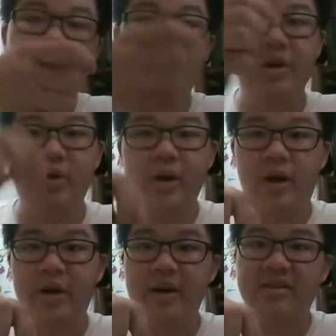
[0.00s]
to be going
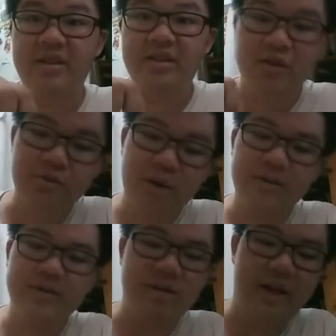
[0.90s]
on 18 2
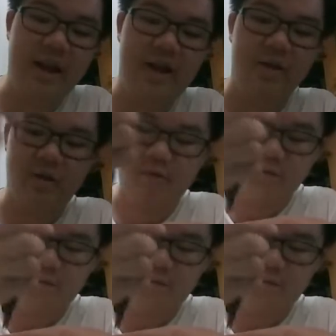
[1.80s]
months later.